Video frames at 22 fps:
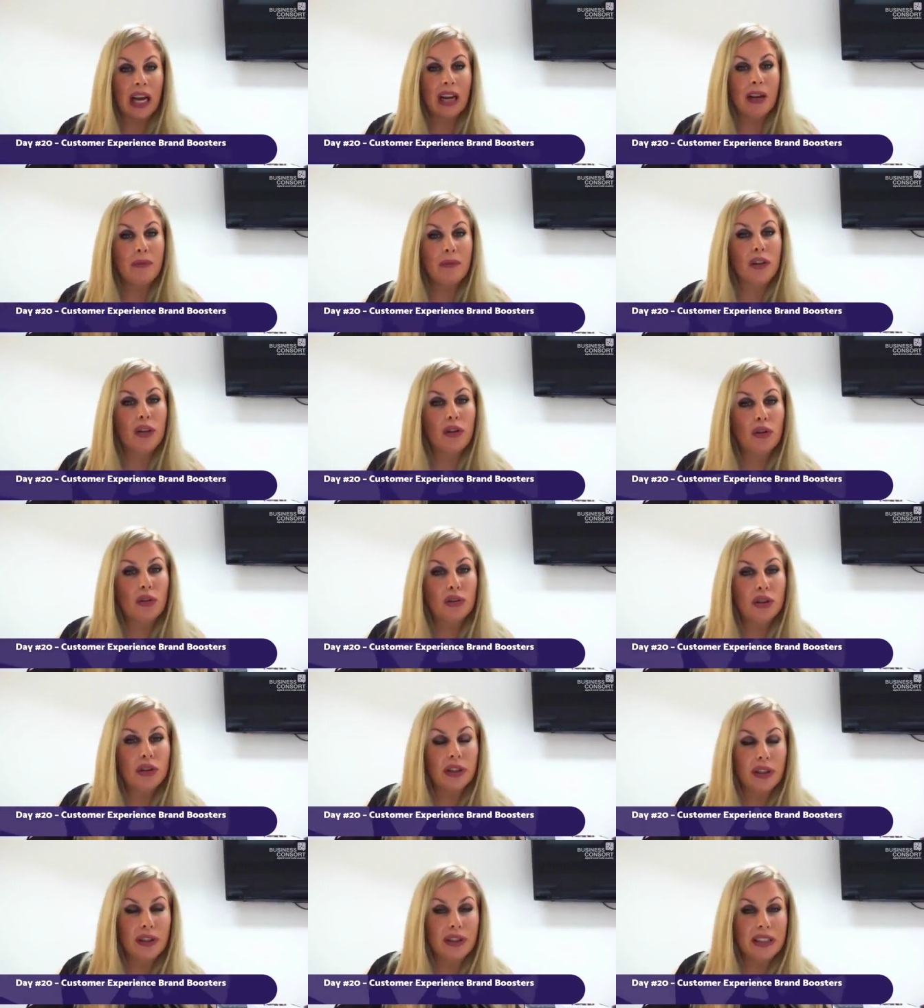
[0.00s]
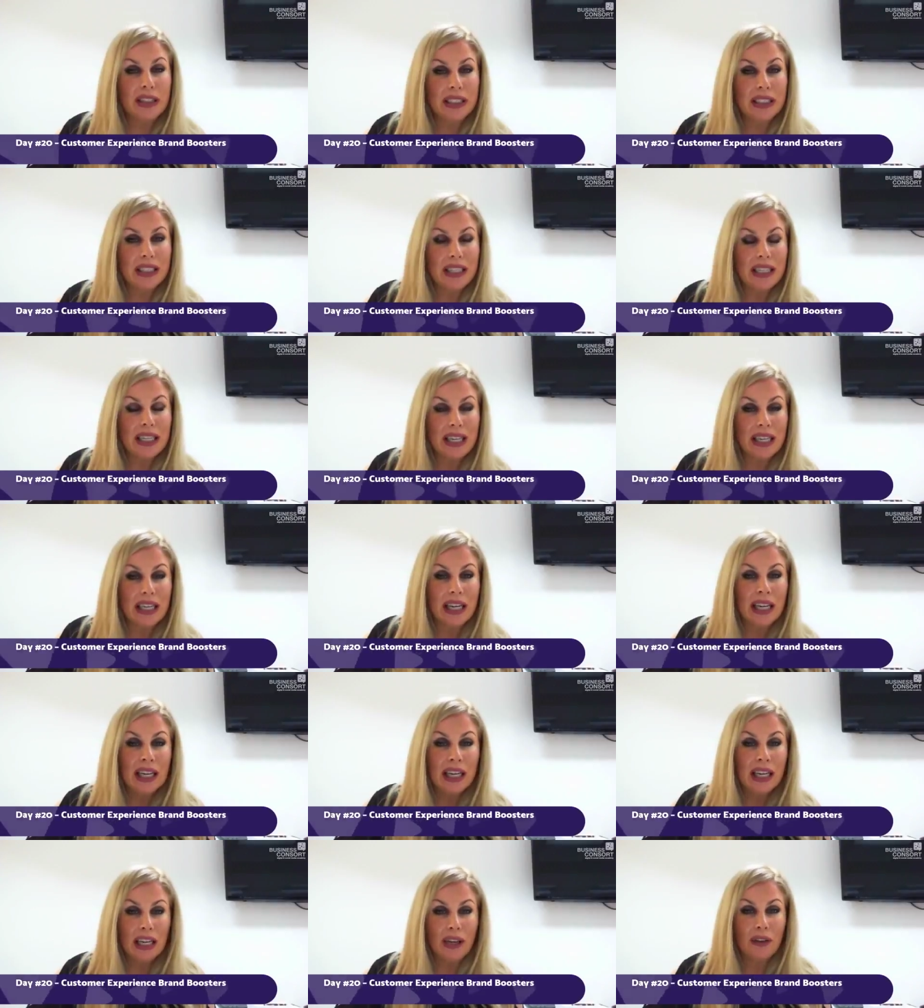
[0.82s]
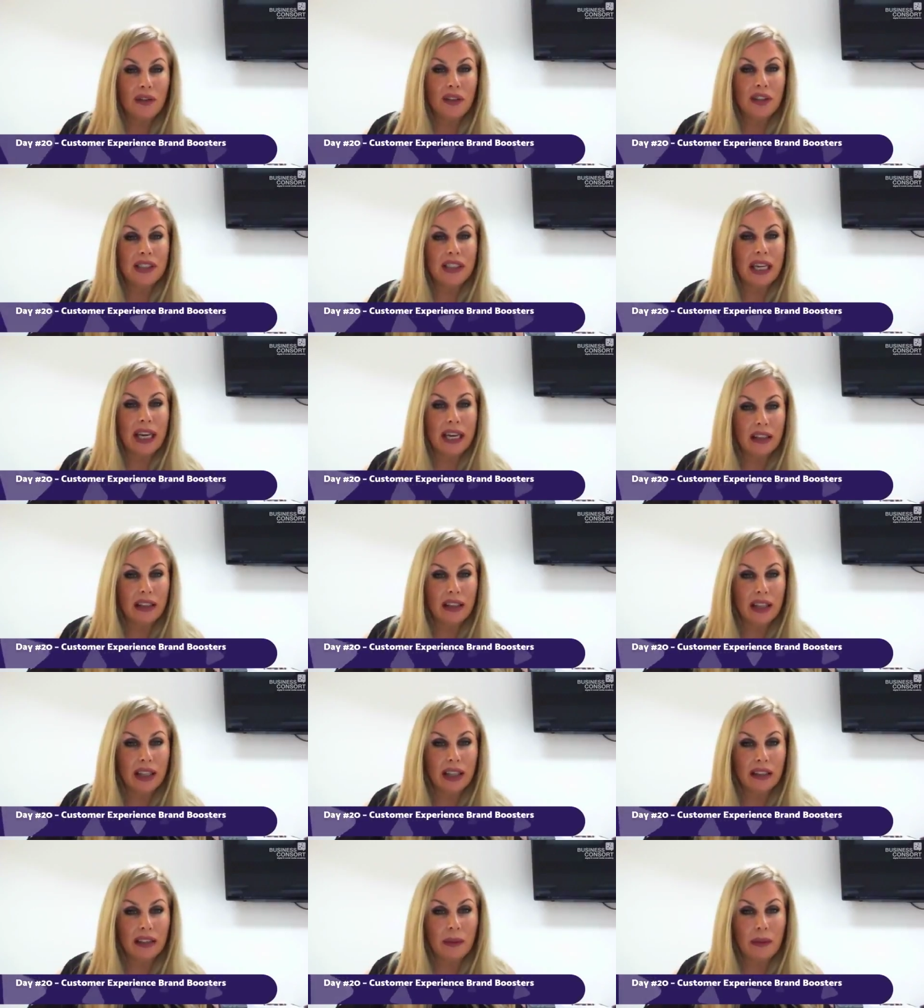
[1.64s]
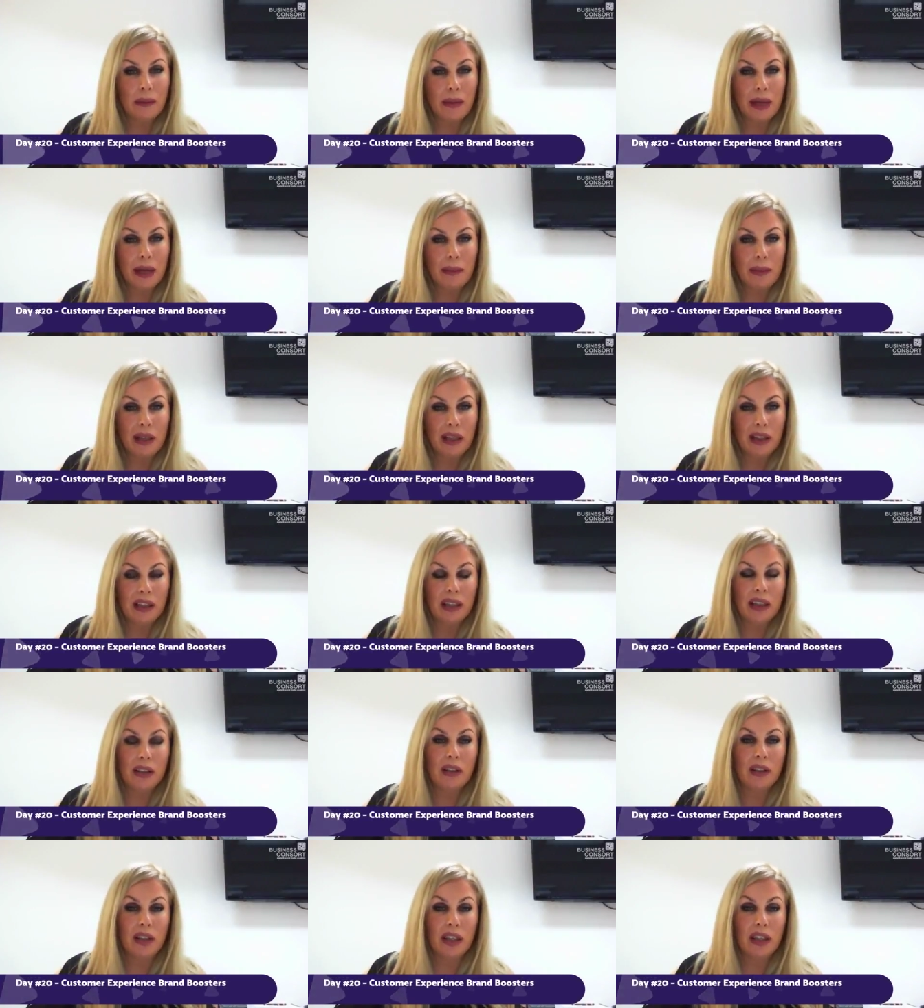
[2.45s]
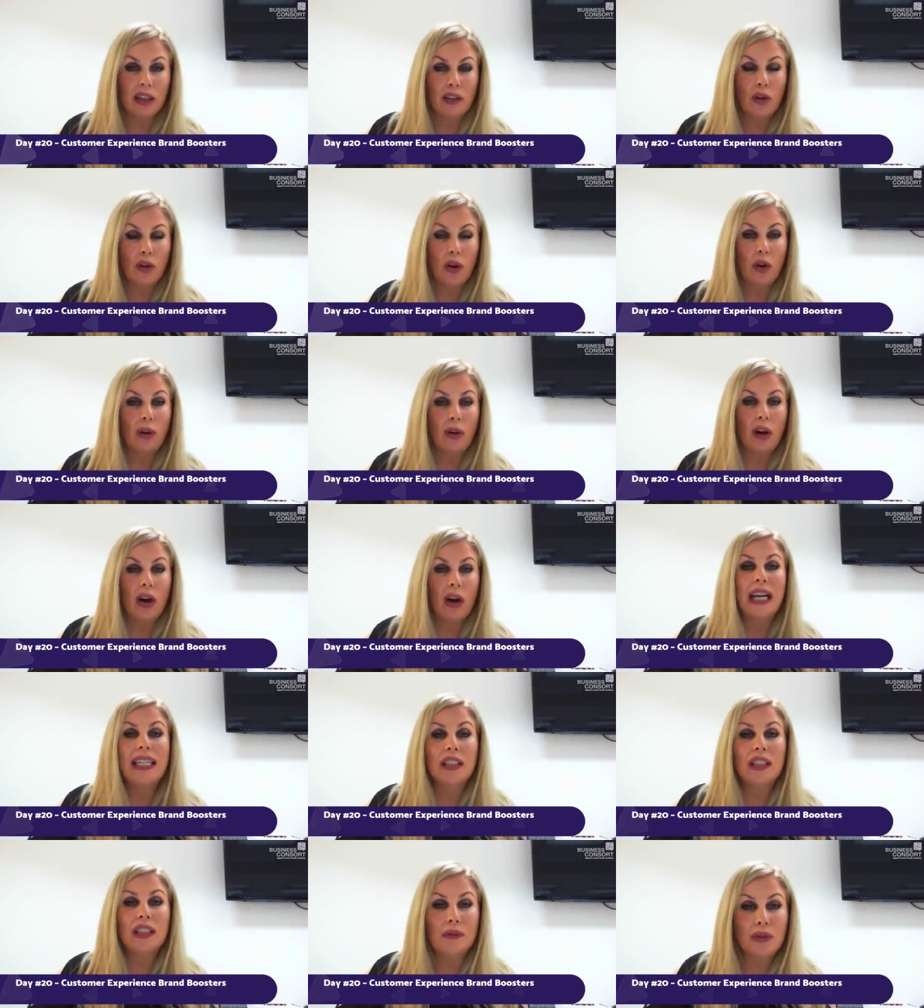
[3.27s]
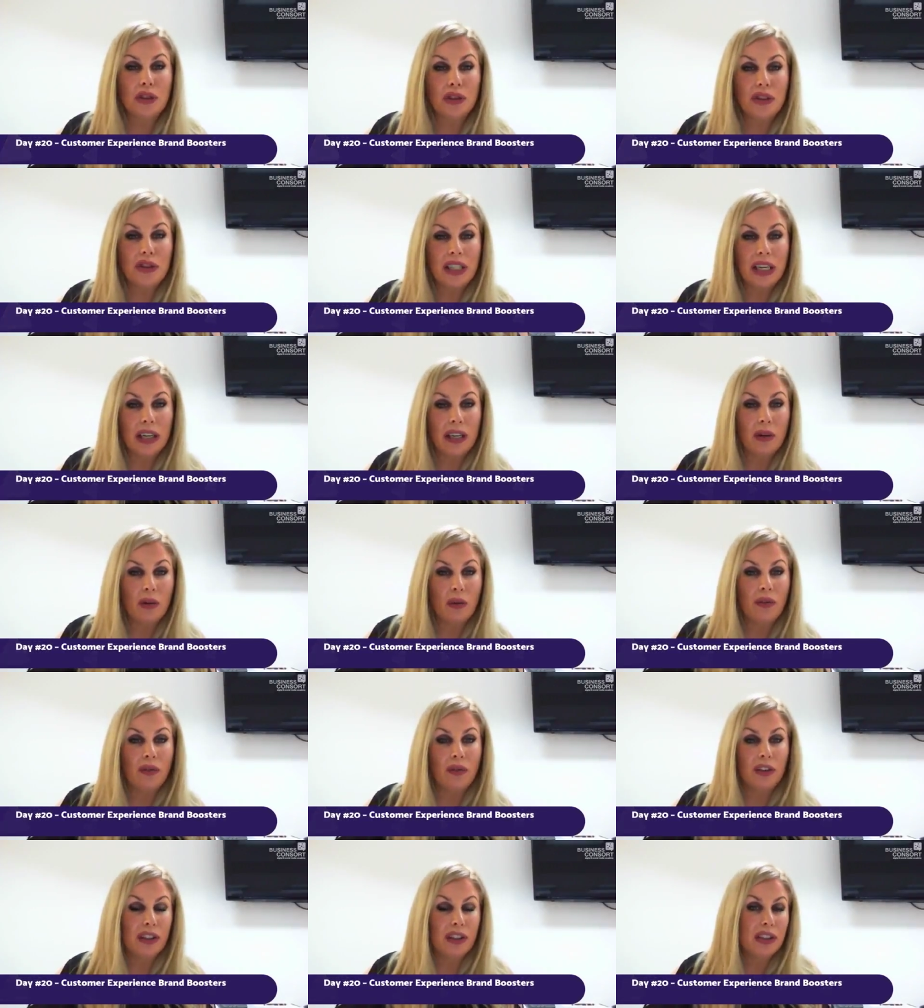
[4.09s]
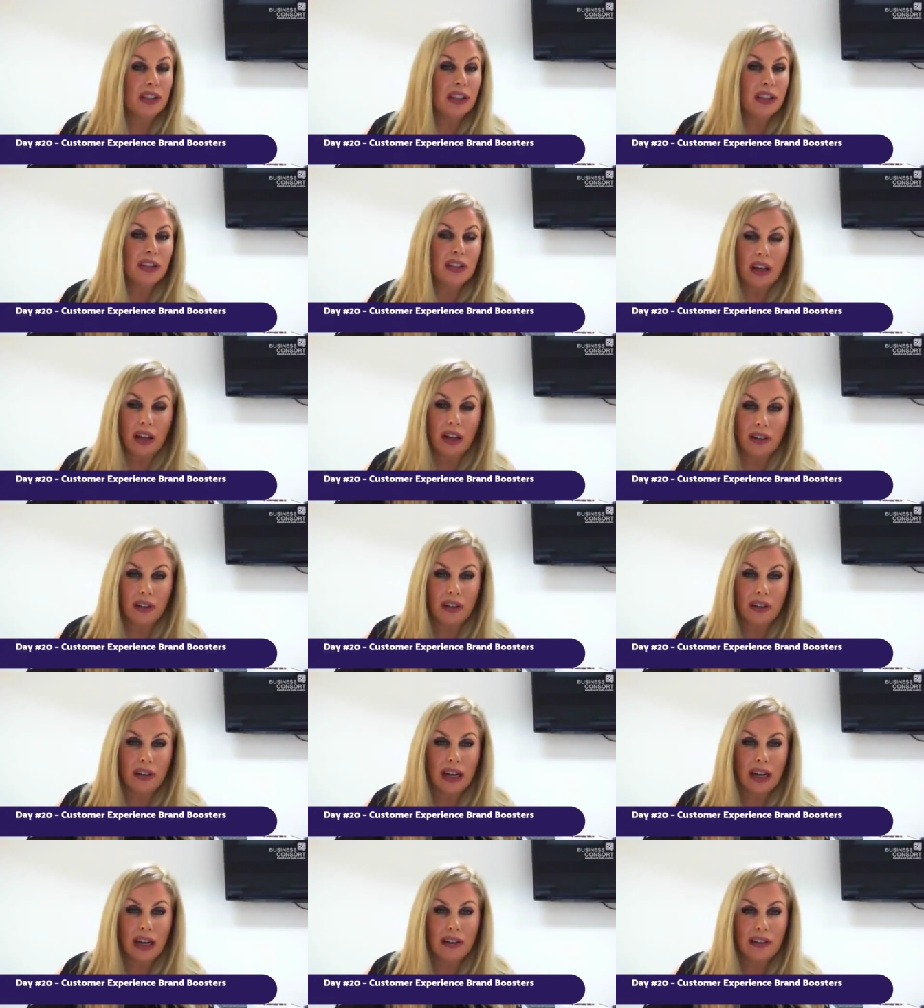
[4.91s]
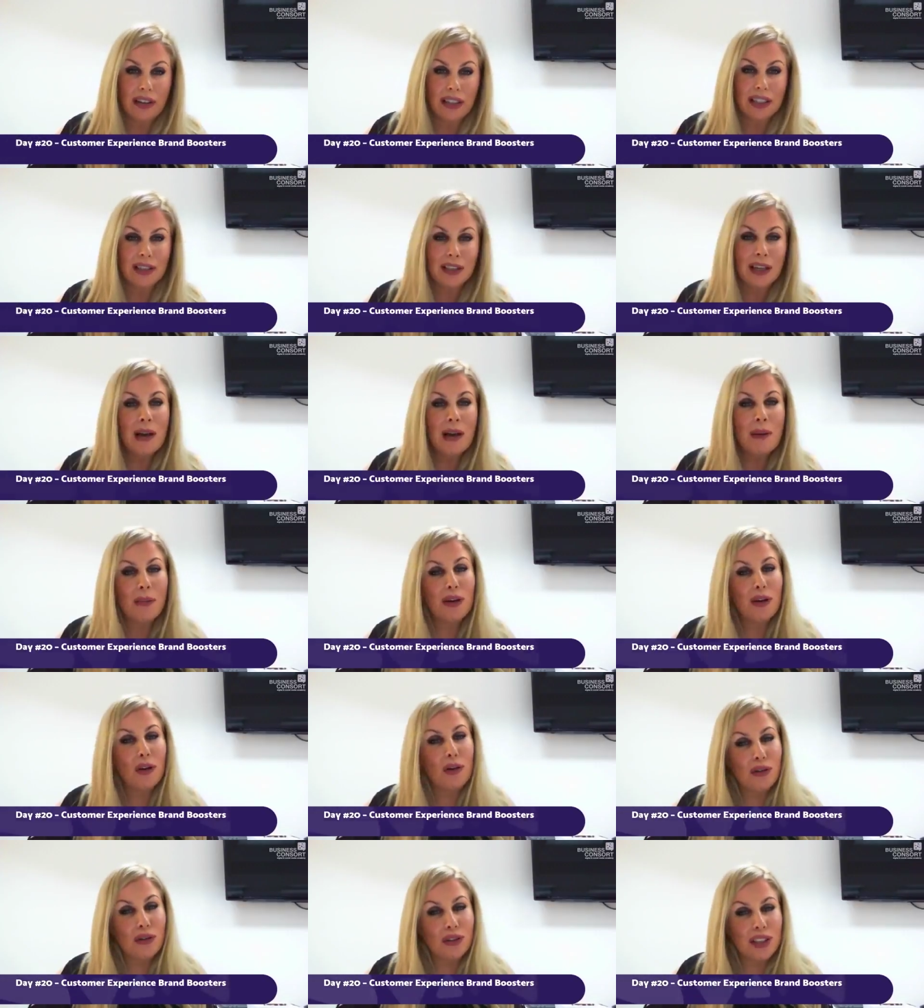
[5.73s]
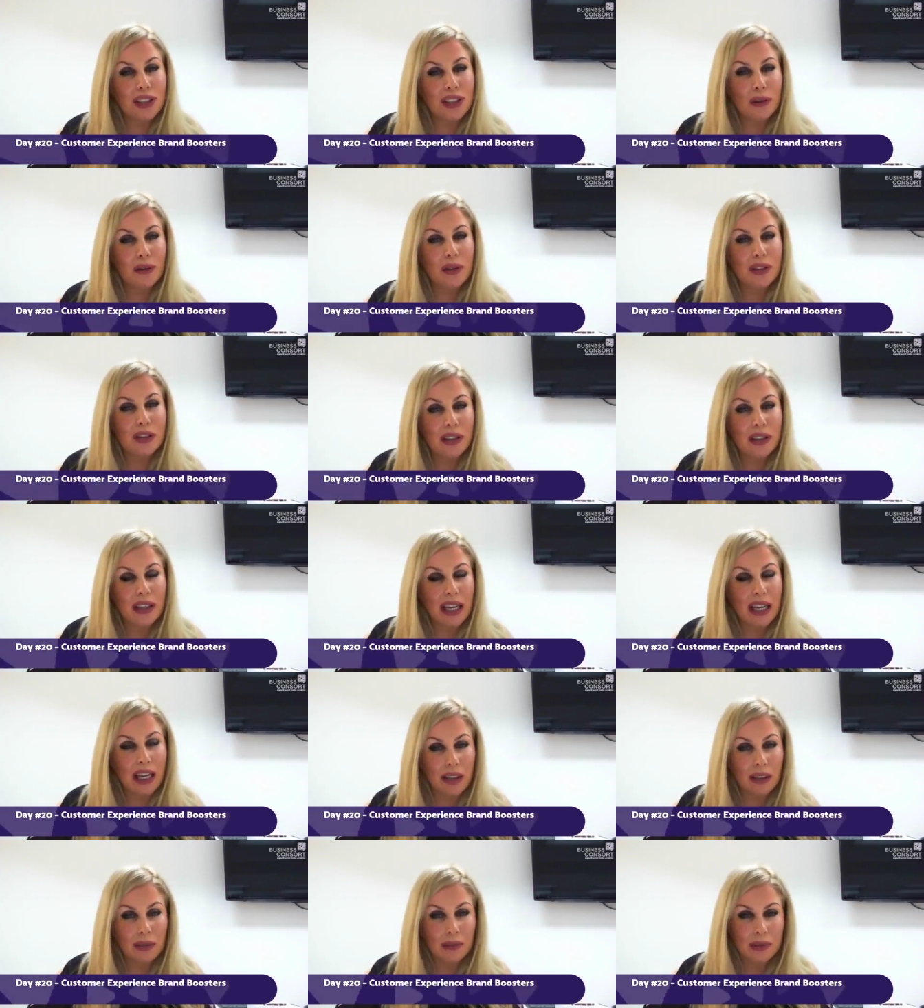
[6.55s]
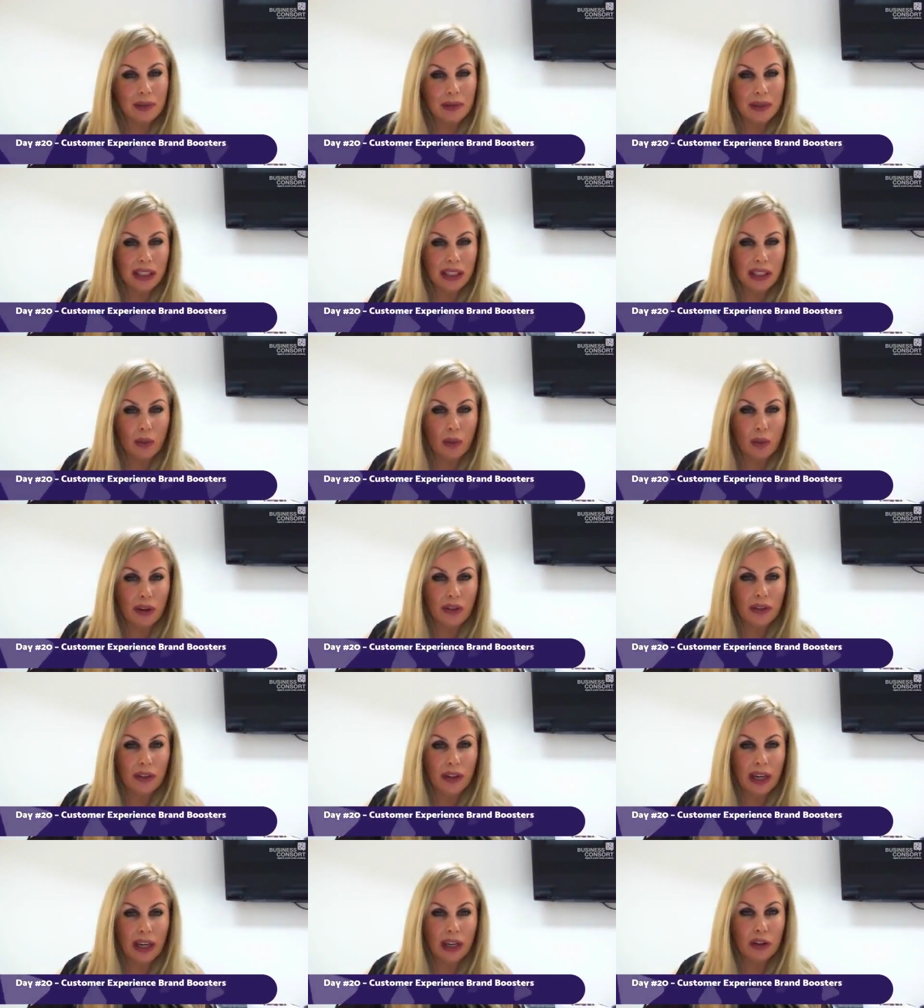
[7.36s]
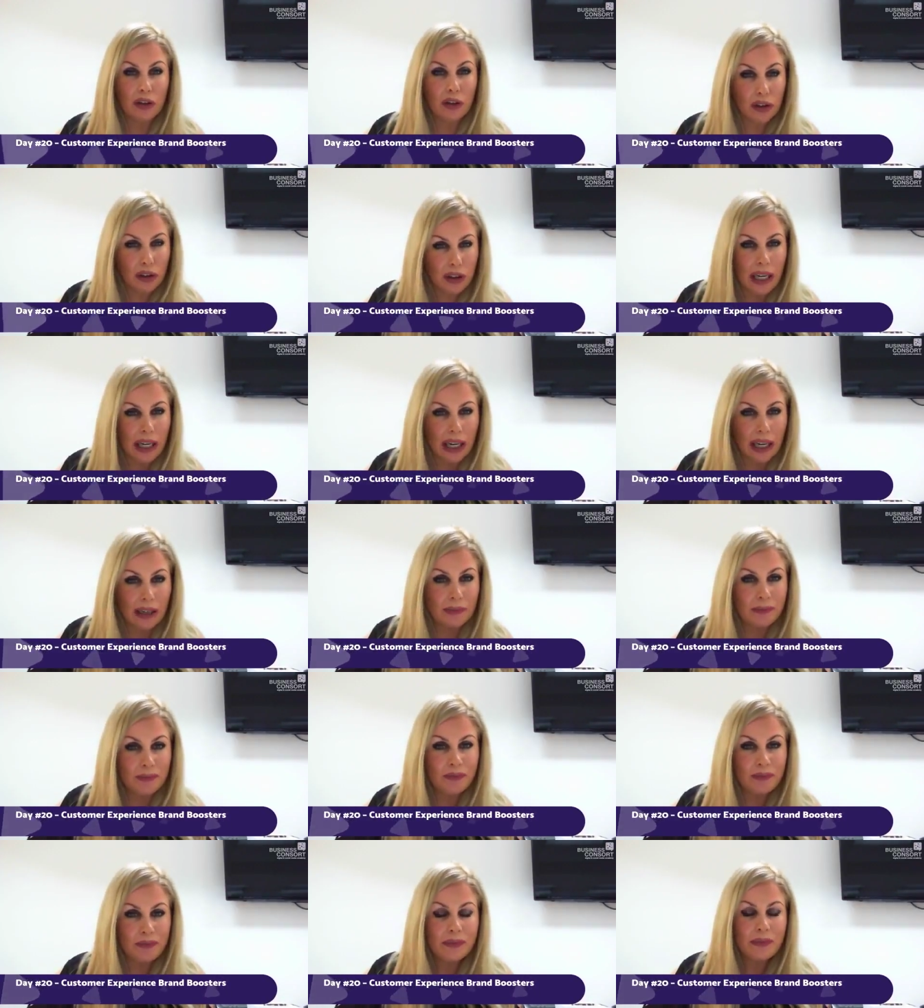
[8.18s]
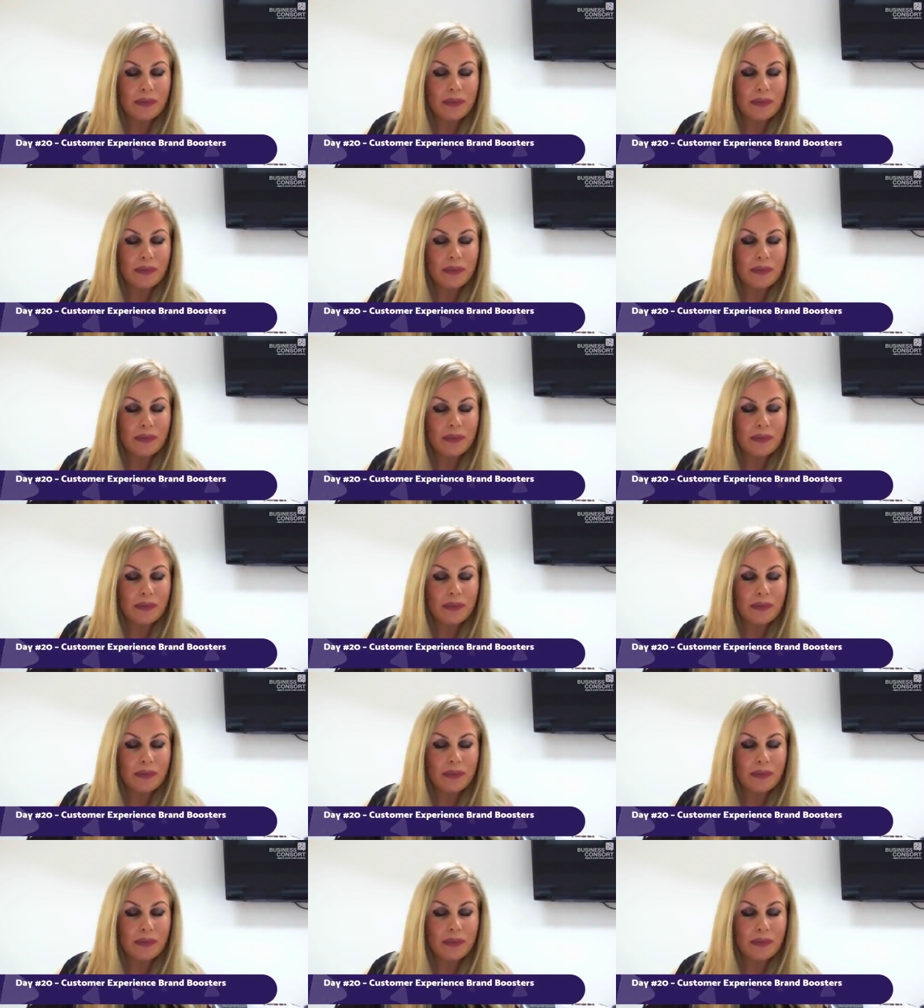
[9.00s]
Um, they're also going to see if there's anything that maybe that they're not as up to date versus other areas. But also, it's going to help them see what they're good at